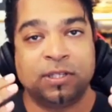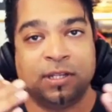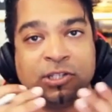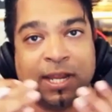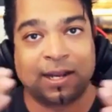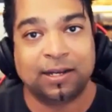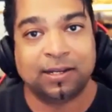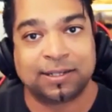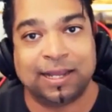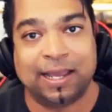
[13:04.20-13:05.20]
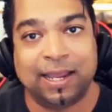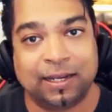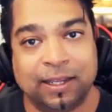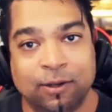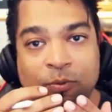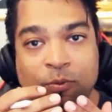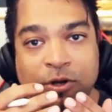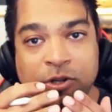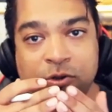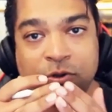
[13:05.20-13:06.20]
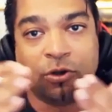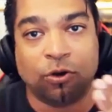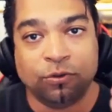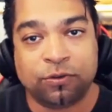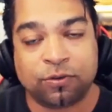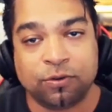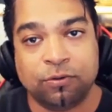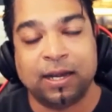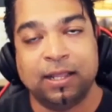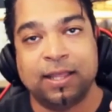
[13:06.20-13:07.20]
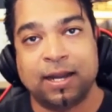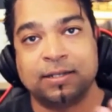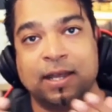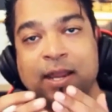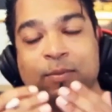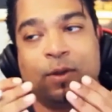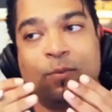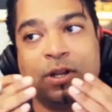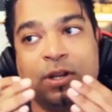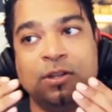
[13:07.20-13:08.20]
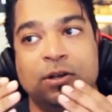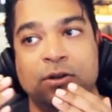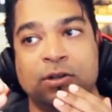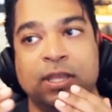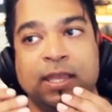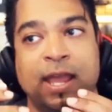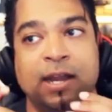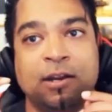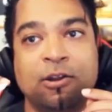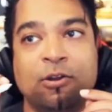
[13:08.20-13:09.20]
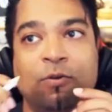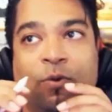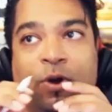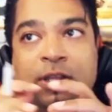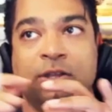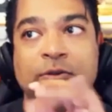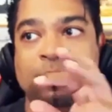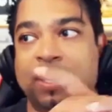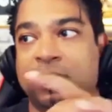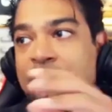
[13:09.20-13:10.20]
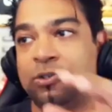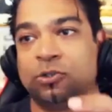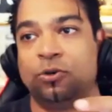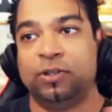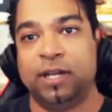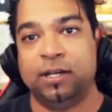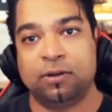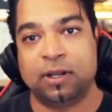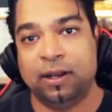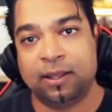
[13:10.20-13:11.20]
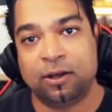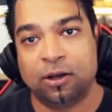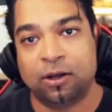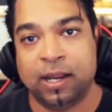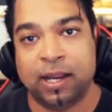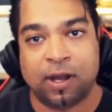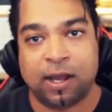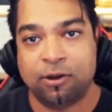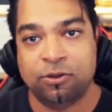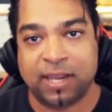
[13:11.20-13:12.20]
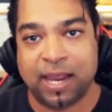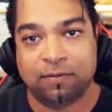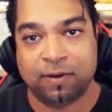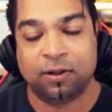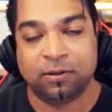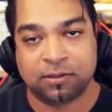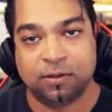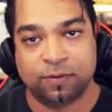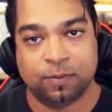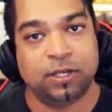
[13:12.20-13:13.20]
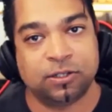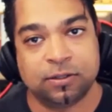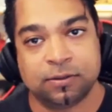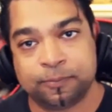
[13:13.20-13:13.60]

a checklist like? Like, what do you go through in that time? Like, what are you looking at? What are you making sure that you click on, and how are you gathering all this information?